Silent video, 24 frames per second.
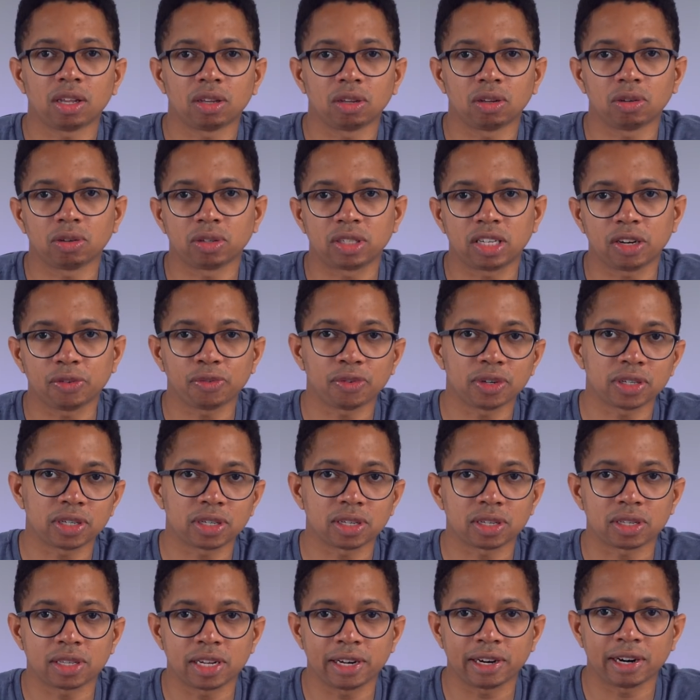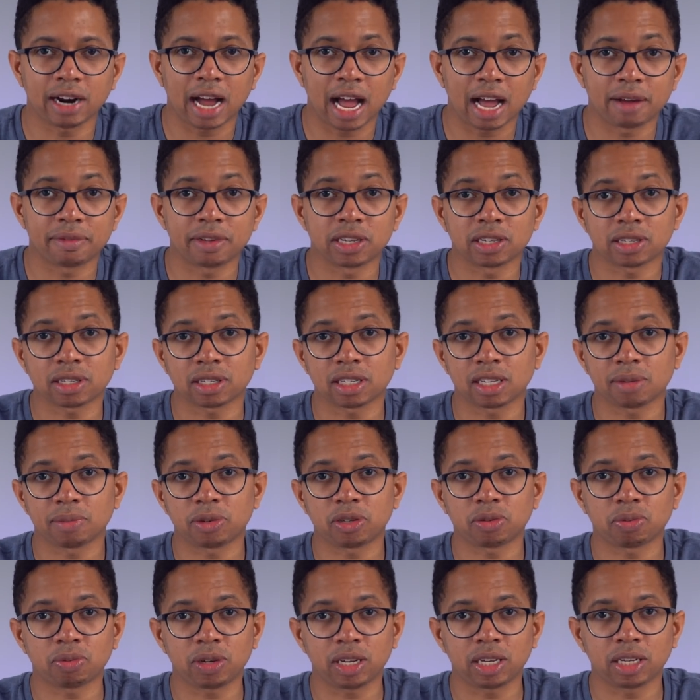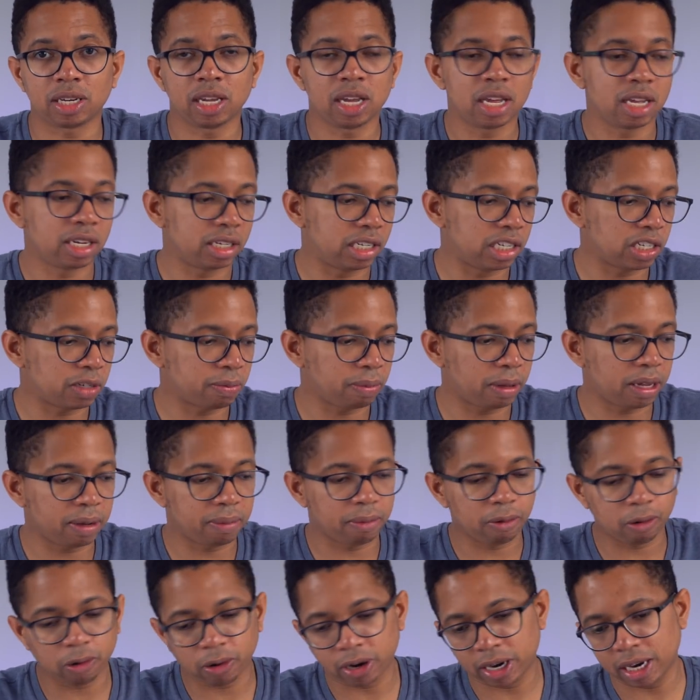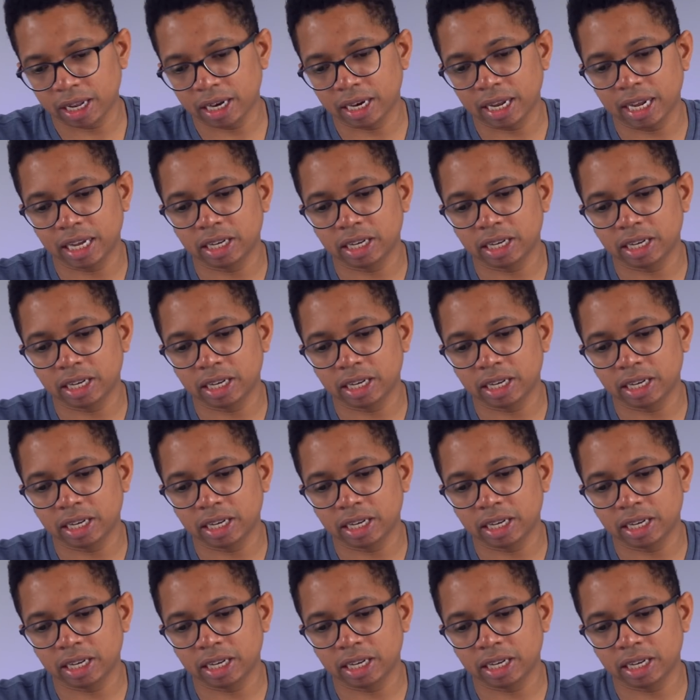little differences there obviously between DisplayPort and